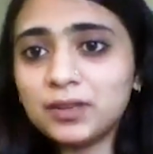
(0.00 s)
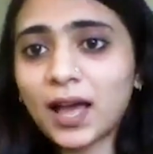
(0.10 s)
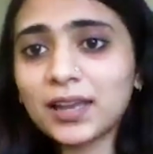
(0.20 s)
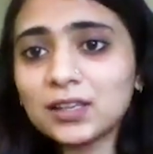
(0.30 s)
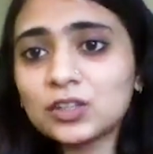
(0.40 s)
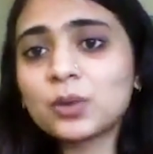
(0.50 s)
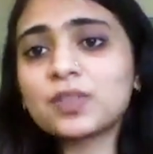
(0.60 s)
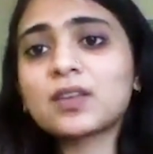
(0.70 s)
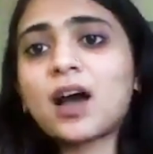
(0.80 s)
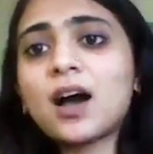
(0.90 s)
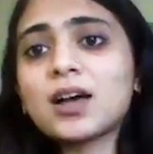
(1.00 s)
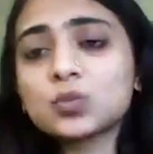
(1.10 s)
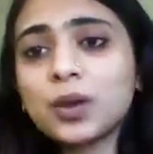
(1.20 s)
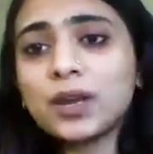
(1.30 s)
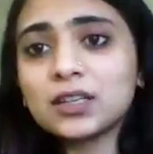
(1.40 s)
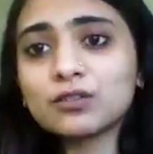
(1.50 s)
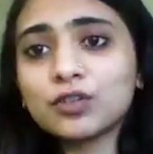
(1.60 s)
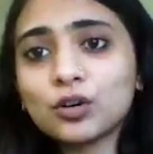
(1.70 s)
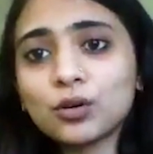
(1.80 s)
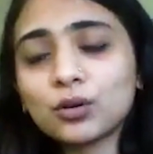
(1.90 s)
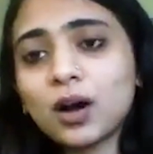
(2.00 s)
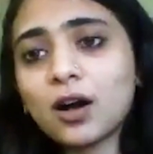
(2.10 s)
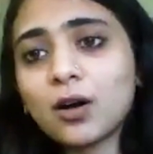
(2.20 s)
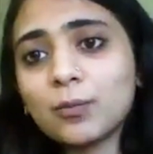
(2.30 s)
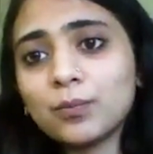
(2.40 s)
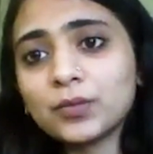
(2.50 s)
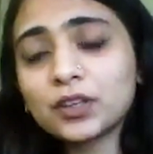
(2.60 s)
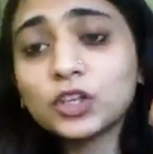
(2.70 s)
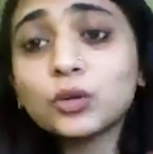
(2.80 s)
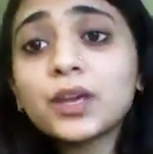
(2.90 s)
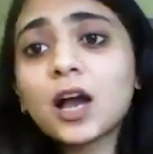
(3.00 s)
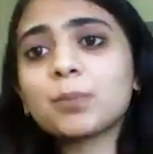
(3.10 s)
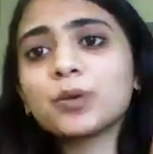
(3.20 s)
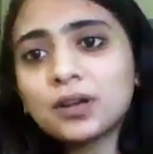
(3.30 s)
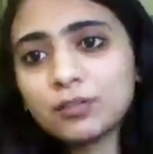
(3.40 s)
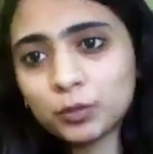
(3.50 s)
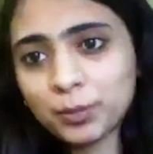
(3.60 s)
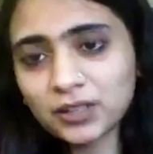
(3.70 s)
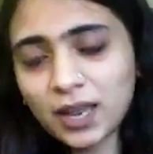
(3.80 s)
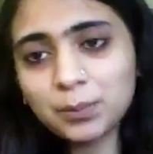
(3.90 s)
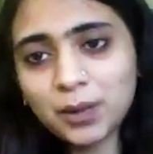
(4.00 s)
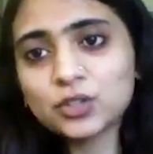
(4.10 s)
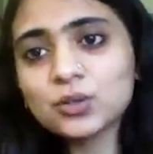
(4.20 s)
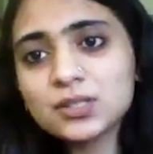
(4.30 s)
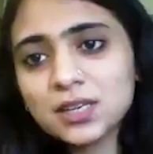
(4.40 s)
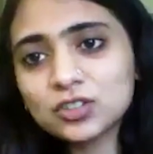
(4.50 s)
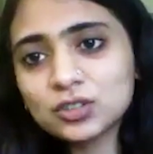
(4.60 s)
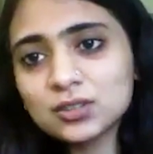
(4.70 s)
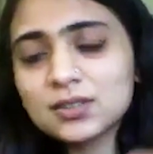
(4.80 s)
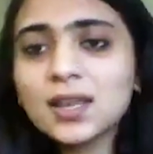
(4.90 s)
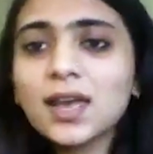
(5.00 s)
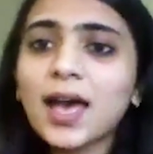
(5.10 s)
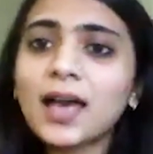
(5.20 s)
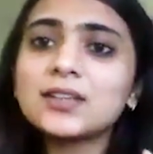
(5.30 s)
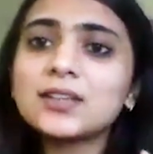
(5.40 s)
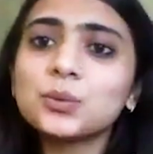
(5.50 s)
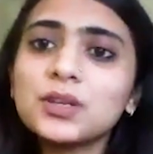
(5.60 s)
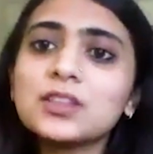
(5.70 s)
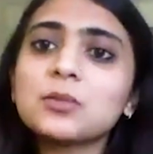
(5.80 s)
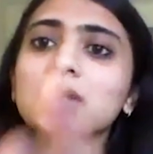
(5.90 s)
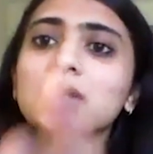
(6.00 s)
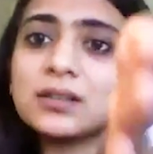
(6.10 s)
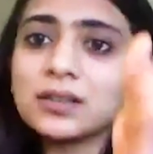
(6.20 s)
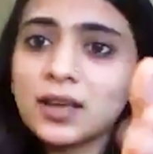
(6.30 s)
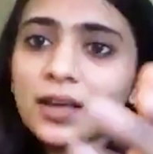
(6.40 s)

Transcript: lined with cars waiting for um, queuing up for pet at petrol stations, and it's only in the middle